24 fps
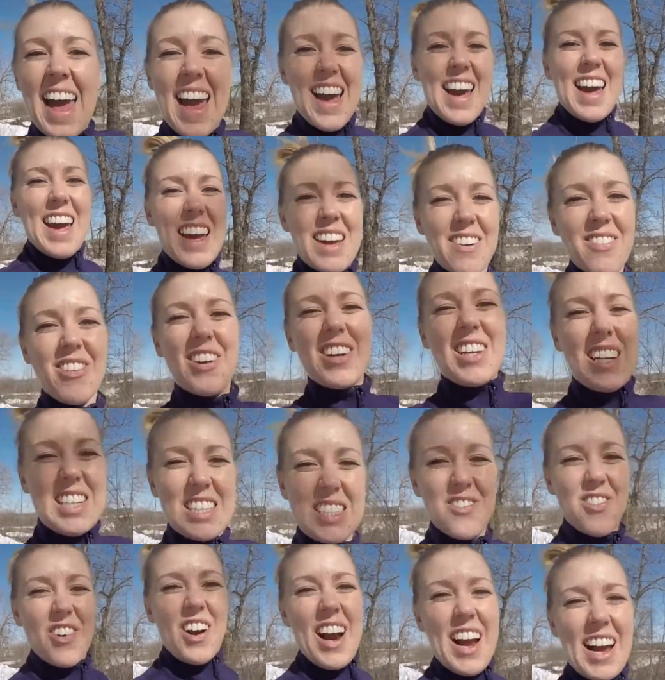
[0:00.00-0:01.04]
Hey
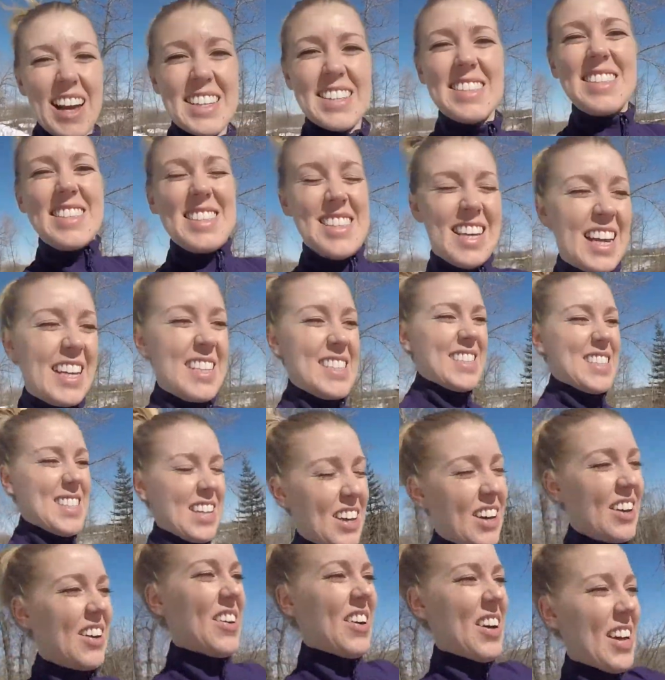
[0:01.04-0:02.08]
fitness friends,
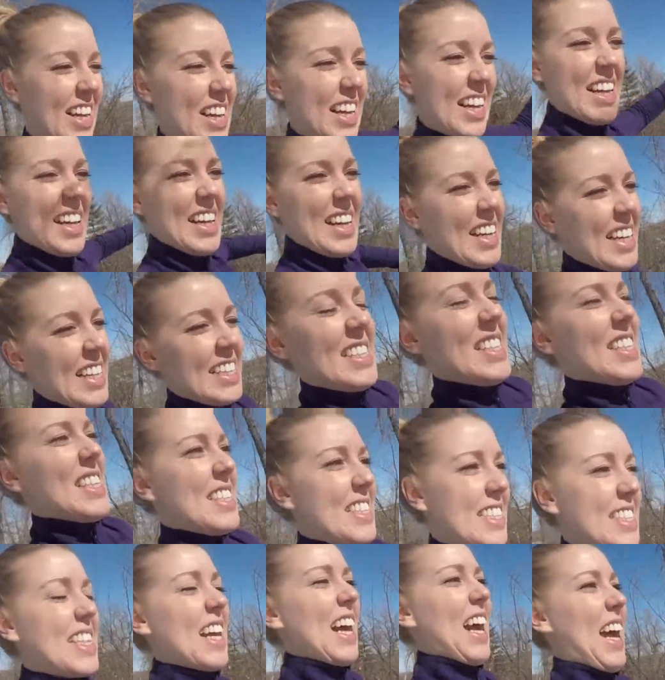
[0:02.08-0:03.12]
so
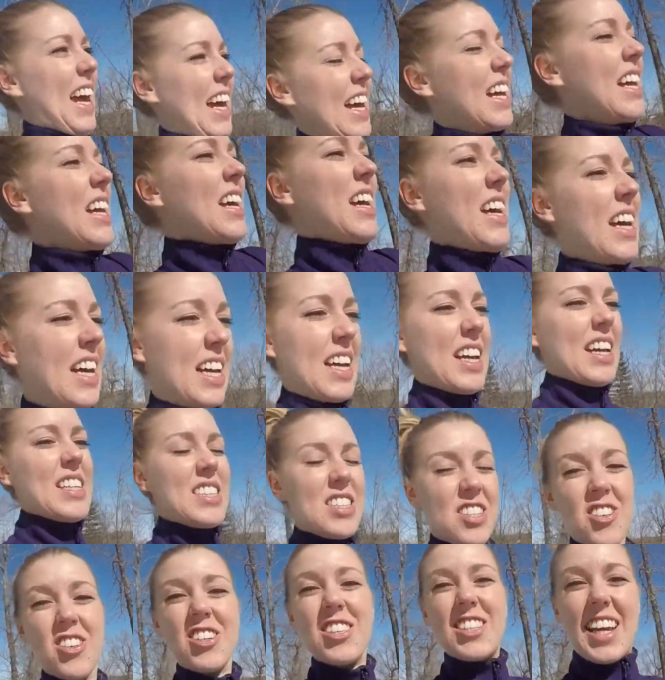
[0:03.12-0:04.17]
today
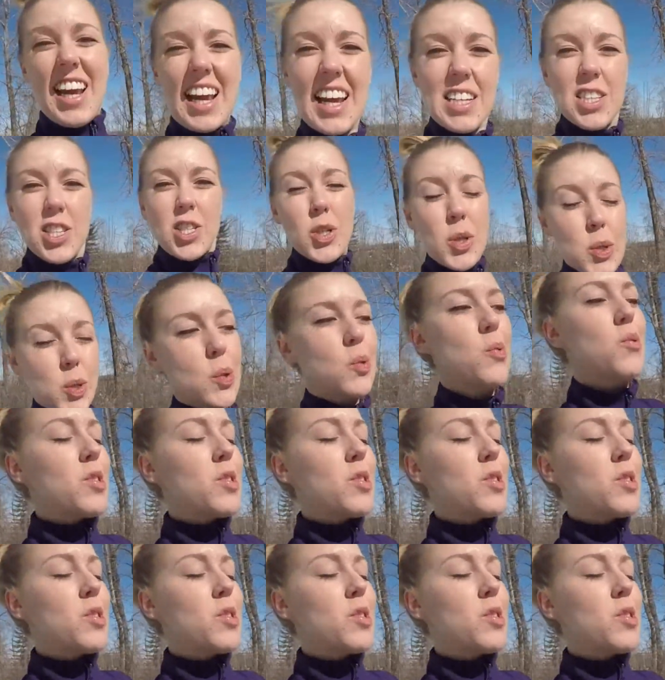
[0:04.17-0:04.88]
is your day to